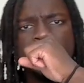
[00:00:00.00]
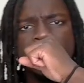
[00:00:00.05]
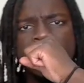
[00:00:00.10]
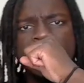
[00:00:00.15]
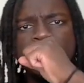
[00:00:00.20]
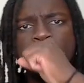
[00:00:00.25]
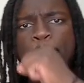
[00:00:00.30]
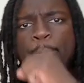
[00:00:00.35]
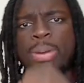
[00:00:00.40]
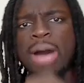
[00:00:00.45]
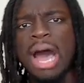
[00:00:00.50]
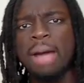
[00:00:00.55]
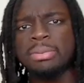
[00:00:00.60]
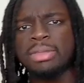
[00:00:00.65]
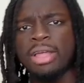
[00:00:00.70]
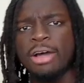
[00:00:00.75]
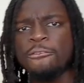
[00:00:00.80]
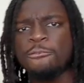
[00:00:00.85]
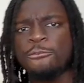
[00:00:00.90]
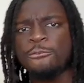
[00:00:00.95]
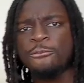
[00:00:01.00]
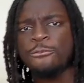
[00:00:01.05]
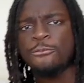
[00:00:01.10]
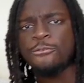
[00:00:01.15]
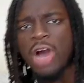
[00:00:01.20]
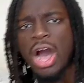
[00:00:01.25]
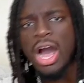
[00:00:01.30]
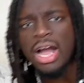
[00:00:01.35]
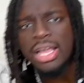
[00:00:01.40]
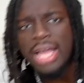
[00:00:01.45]
He popped the
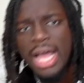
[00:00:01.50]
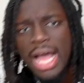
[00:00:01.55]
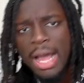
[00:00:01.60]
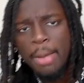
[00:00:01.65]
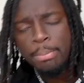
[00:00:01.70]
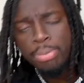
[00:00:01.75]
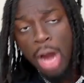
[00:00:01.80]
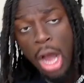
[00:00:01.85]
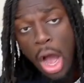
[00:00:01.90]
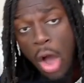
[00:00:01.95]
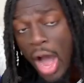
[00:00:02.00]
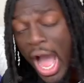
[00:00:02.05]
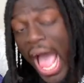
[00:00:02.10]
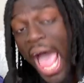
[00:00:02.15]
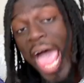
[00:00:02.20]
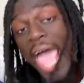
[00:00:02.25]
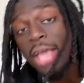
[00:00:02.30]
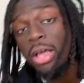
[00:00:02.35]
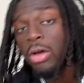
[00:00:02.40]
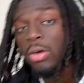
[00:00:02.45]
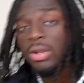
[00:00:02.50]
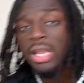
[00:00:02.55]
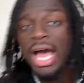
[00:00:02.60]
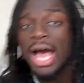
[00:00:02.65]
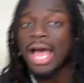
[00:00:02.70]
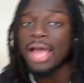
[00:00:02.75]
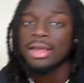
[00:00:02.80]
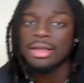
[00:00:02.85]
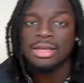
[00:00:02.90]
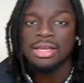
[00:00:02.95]
fuck. Bro, I ain't gonna
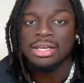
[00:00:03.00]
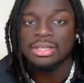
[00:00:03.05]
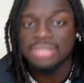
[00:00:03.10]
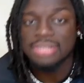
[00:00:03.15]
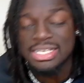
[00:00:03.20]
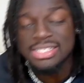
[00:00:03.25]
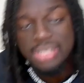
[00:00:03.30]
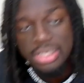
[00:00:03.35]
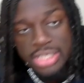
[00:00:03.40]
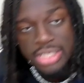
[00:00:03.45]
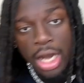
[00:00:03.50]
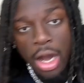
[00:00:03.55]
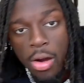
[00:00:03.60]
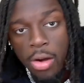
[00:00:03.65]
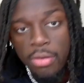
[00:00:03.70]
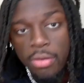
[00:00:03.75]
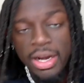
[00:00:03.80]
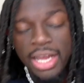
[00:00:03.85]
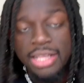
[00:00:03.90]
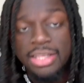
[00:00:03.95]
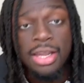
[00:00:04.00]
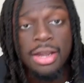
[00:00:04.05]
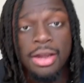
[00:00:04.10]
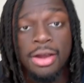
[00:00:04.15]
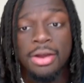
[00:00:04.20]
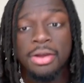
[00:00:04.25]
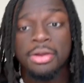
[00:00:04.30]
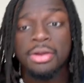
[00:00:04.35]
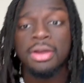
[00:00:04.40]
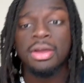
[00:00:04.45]
lie. That's a dog right there.